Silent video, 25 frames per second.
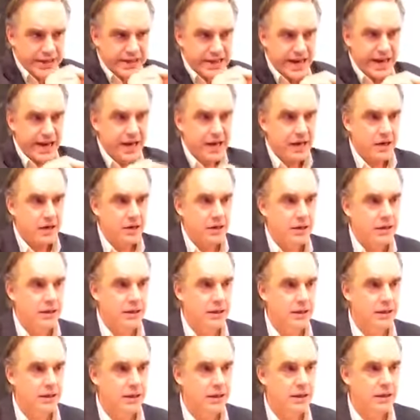there.
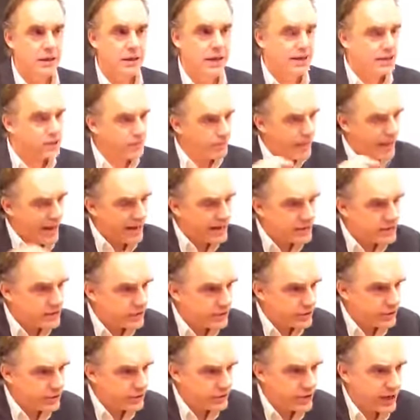It depends
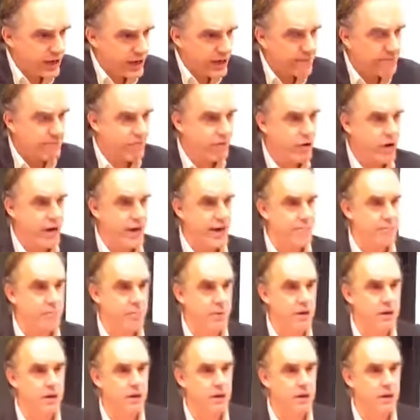on your time frame.